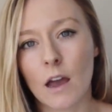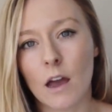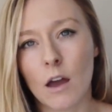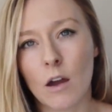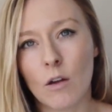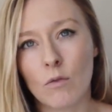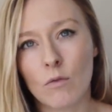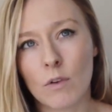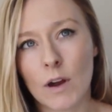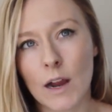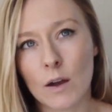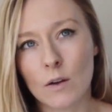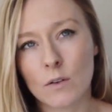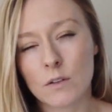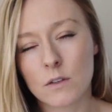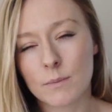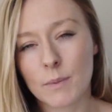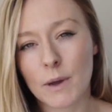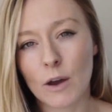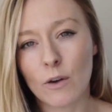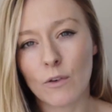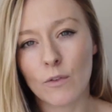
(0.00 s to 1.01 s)

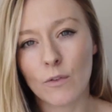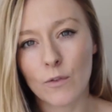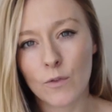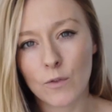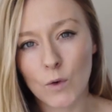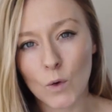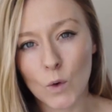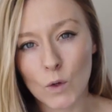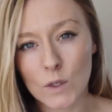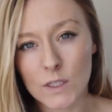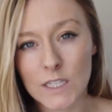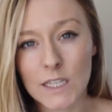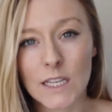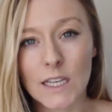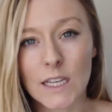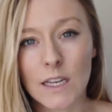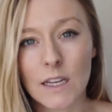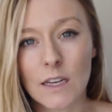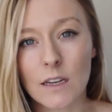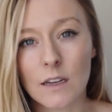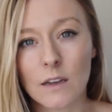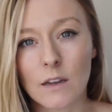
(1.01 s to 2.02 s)
around about
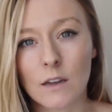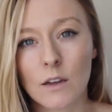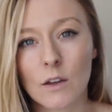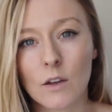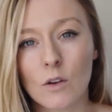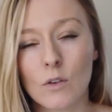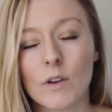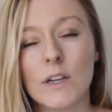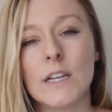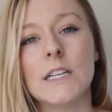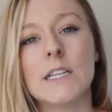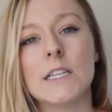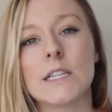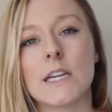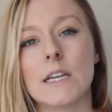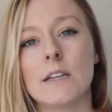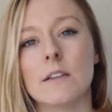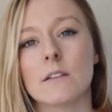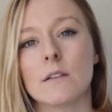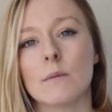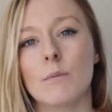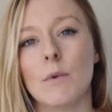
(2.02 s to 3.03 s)
14 green
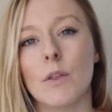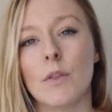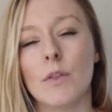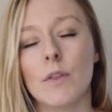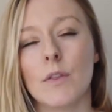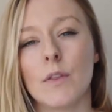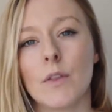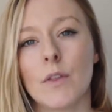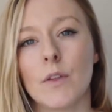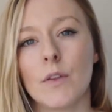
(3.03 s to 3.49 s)
days a month.